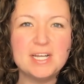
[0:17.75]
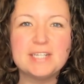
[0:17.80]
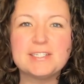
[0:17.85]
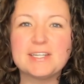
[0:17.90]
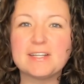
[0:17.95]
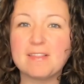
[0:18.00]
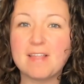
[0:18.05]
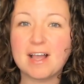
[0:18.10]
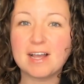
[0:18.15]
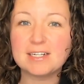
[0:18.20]

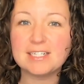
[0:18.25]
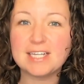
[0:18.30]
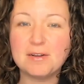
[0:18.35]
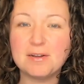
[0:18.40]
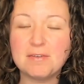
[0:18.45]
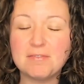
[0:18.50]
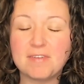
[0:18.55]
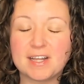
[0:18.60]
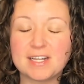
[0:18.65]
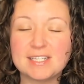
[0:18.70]
to lock down
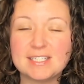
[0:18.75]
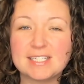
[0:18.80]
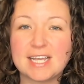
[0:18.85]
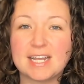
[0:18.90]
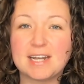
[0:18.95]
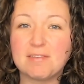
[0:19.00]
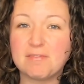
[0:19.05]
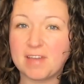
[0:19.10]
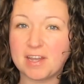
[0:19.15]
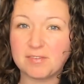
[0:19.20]
events
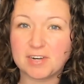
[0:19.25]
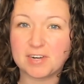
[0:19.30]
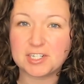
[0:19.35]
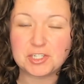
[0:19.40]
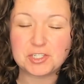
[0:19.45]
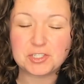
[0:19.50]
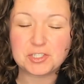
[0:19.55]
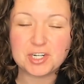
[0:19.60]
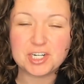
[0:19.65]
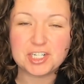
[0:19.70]
and event
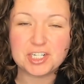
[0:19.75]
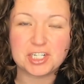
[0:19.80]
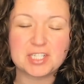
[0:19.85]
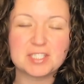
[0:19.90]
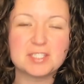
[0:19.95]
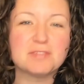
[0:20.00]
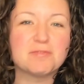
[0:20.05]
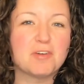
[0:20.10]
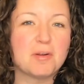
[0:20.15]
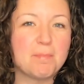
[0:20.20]

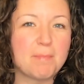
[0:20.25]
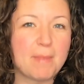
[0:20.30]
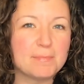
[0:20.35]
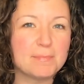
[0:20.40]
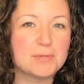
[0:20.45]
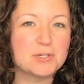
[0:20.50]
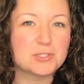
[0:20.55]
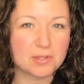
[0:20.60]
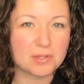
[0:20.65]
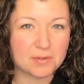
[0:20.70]
registrations for
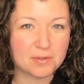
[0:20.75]
members